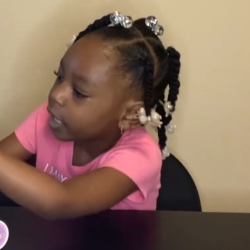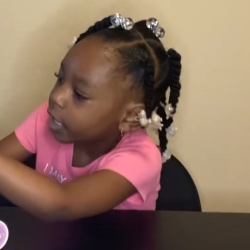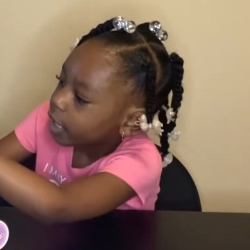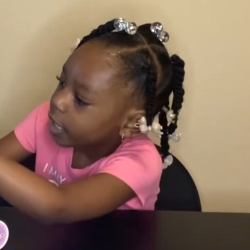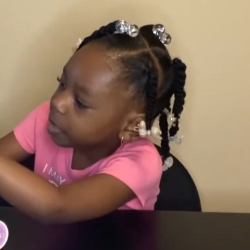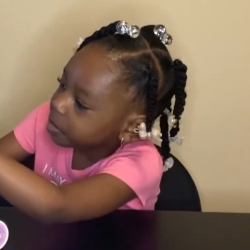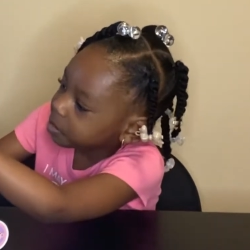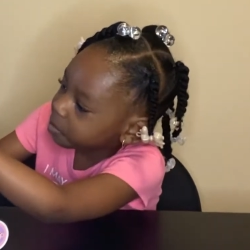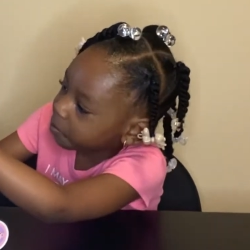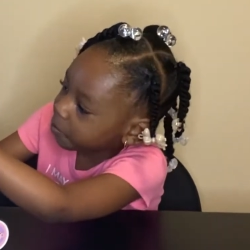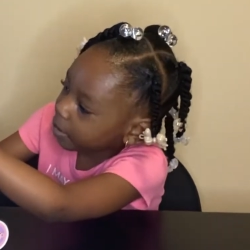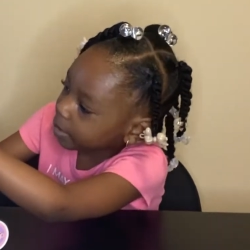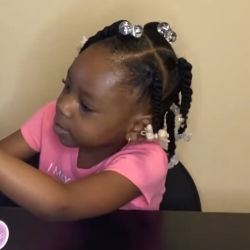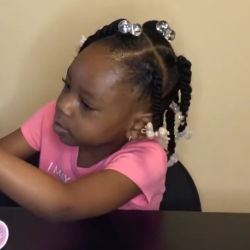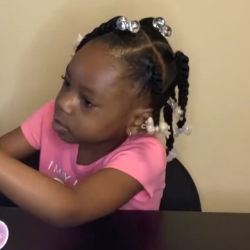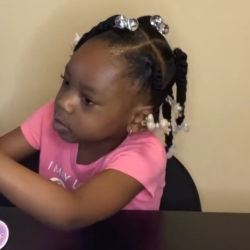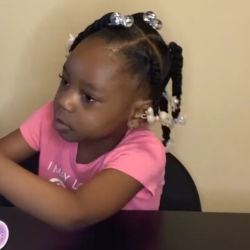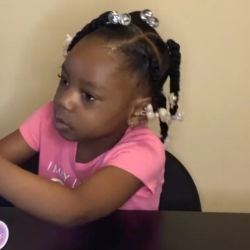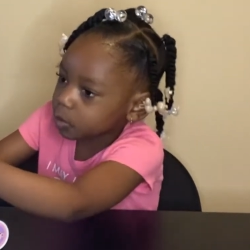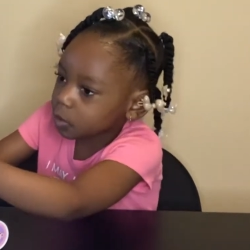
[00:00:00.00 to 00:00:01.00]
And the
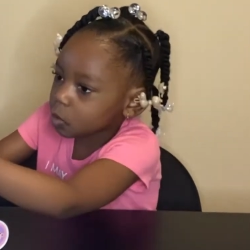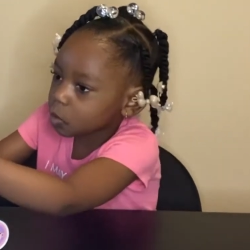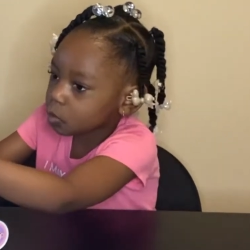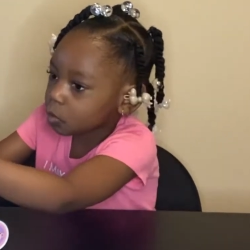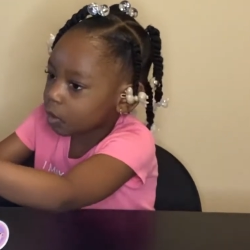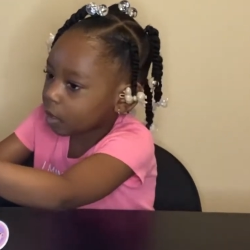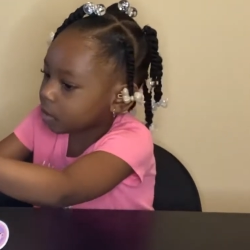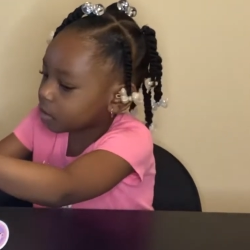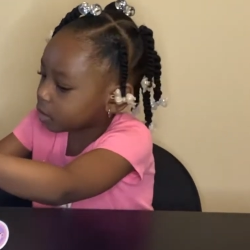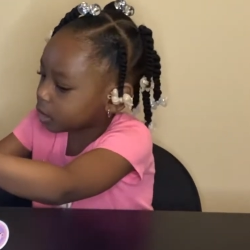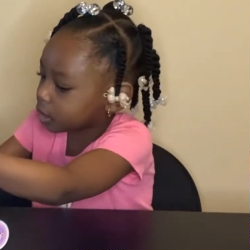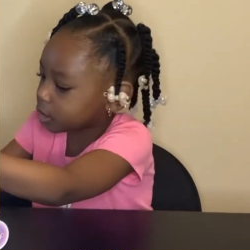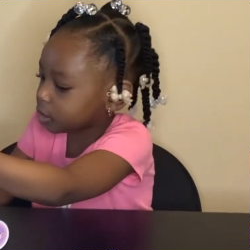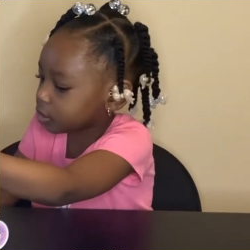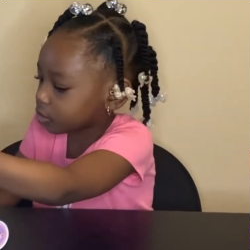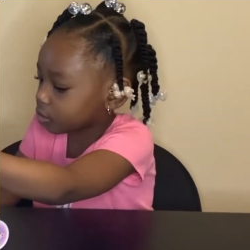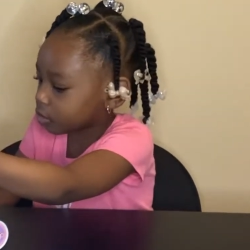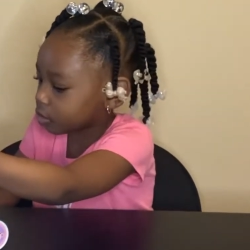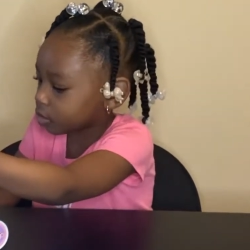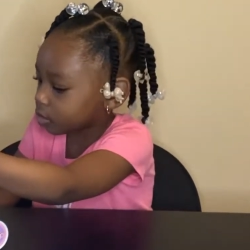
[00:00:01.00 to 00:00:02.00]
batteries are right
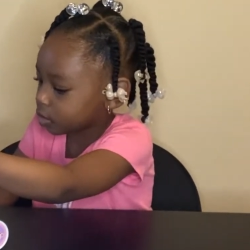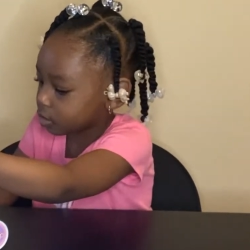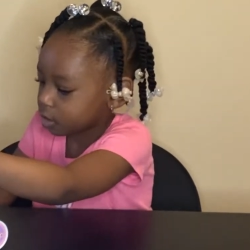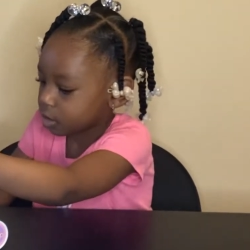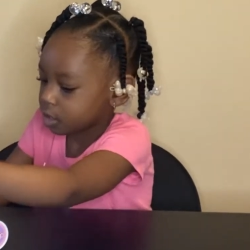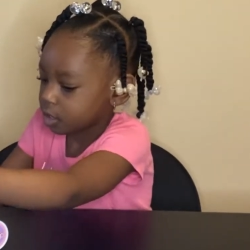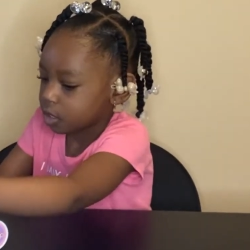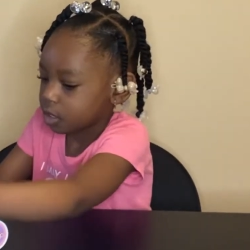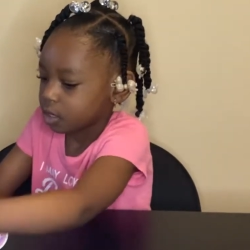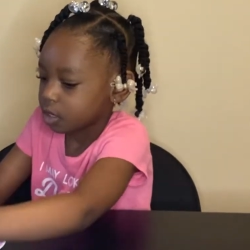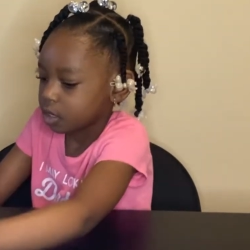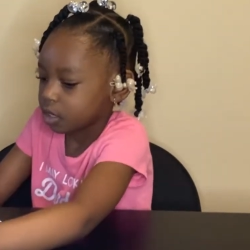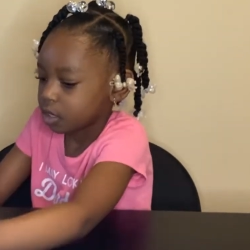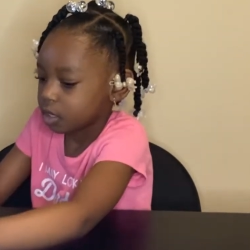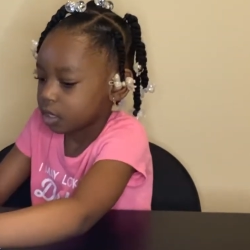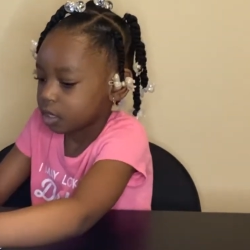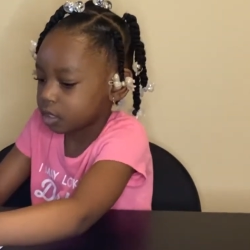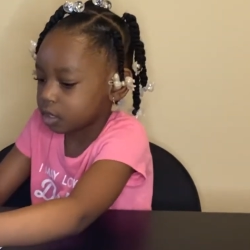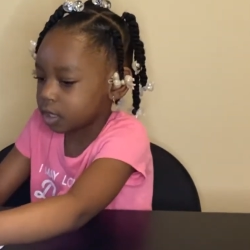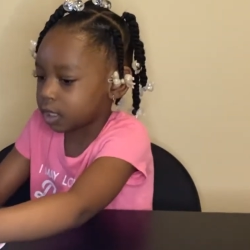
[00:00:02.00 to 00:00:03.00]
here
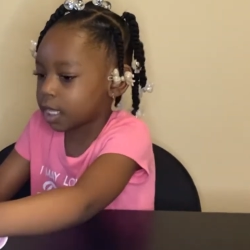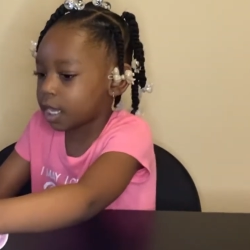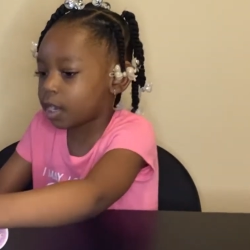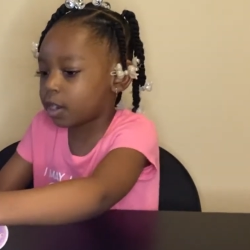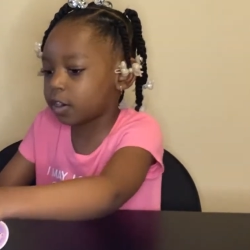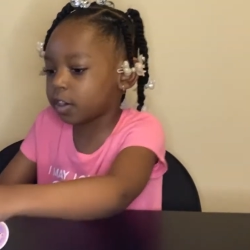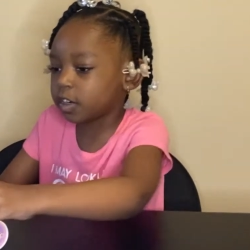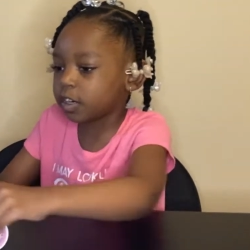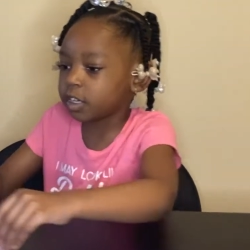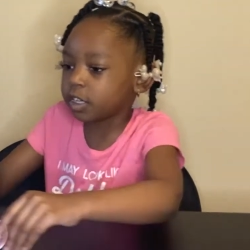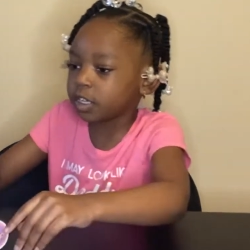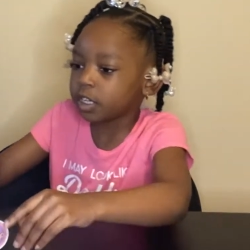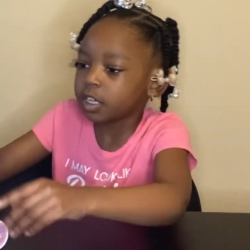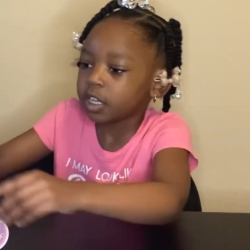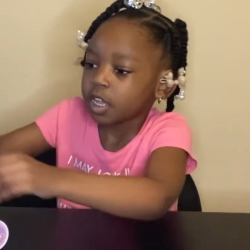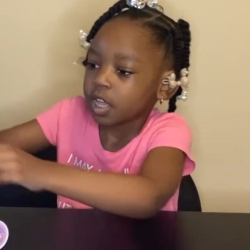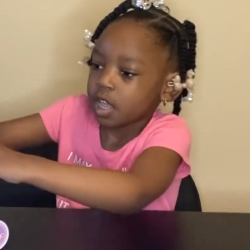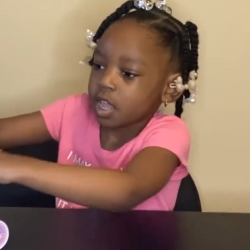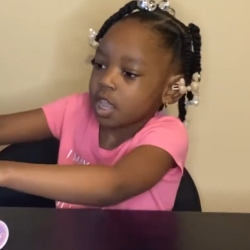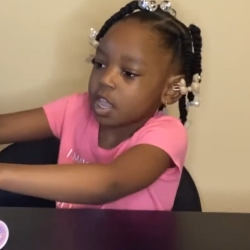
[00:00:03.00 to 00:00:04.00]
and there,
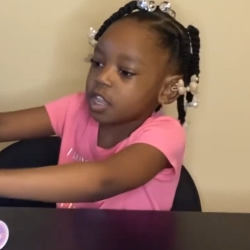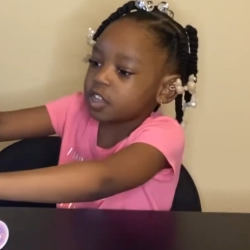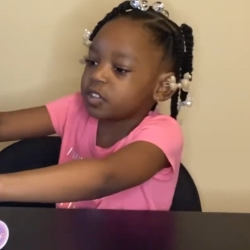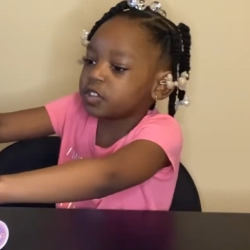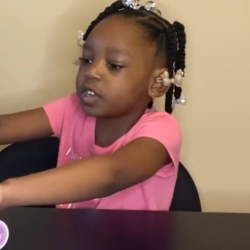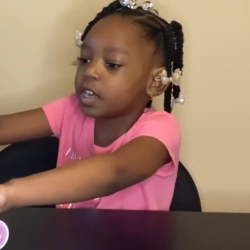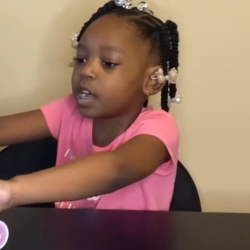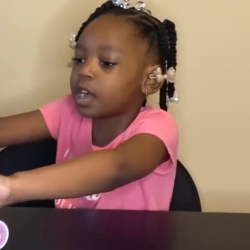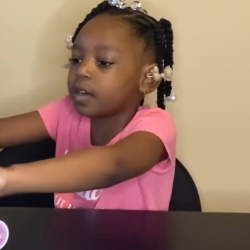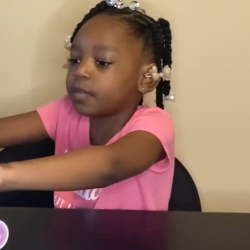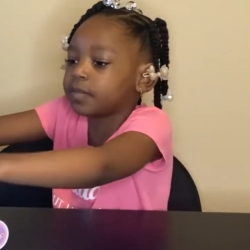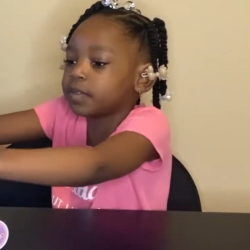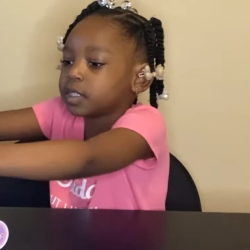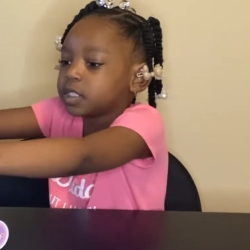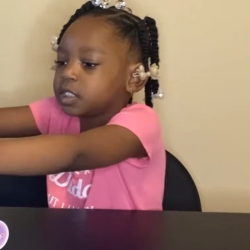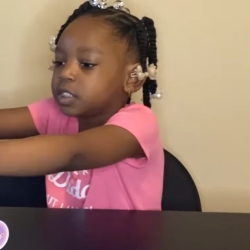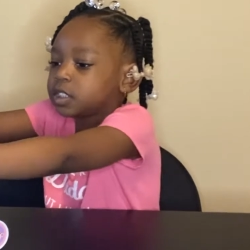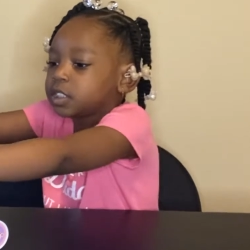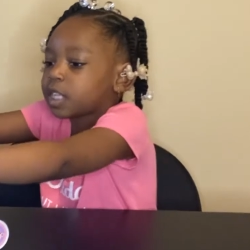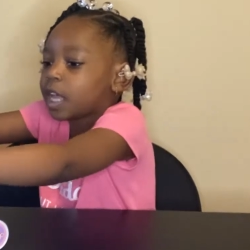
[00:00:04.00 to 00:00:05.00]
and you have
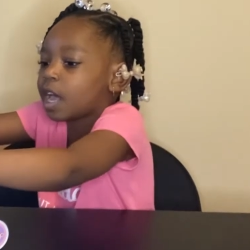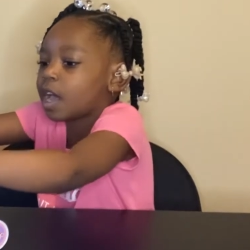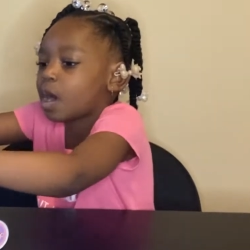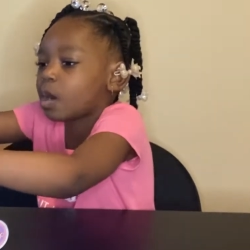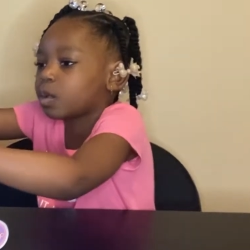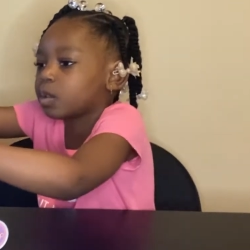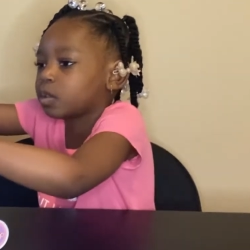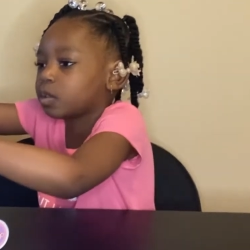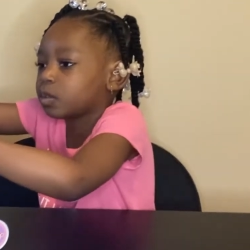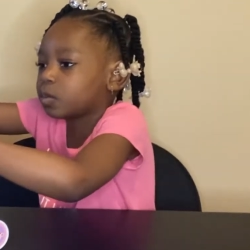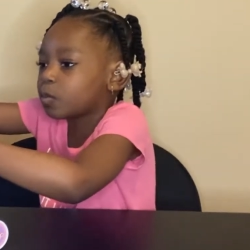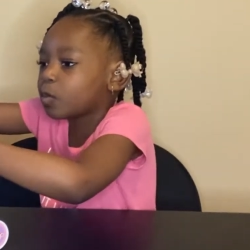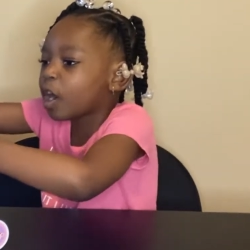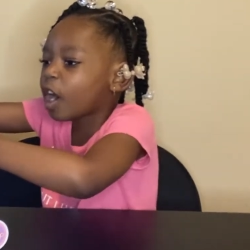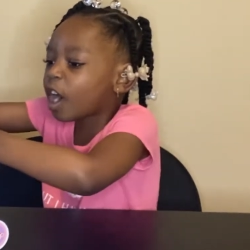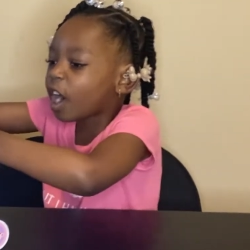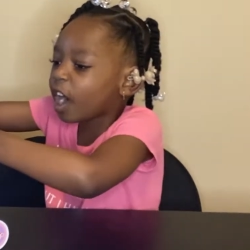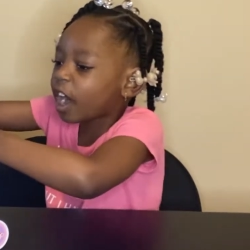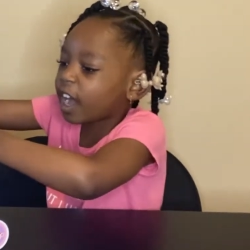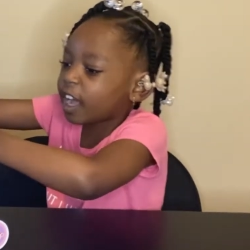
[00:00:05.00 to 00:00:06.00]
a sound.
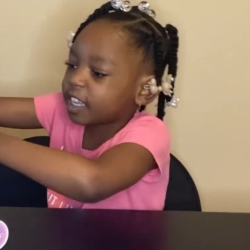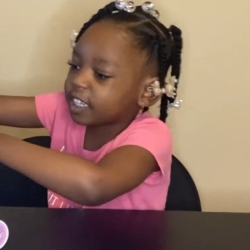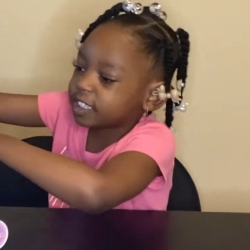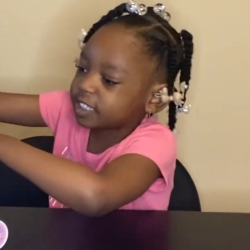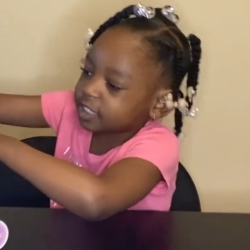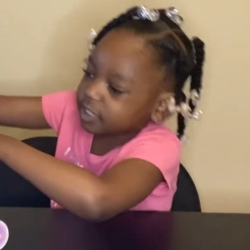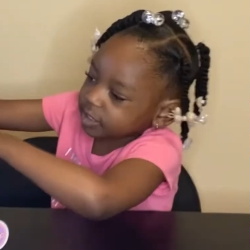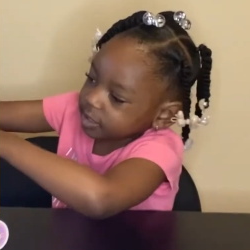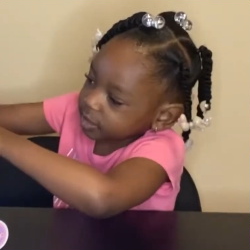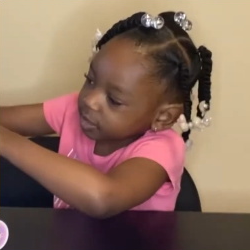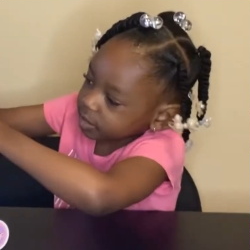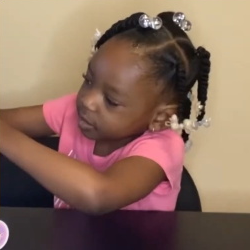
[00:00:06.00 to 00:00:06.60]
Watch.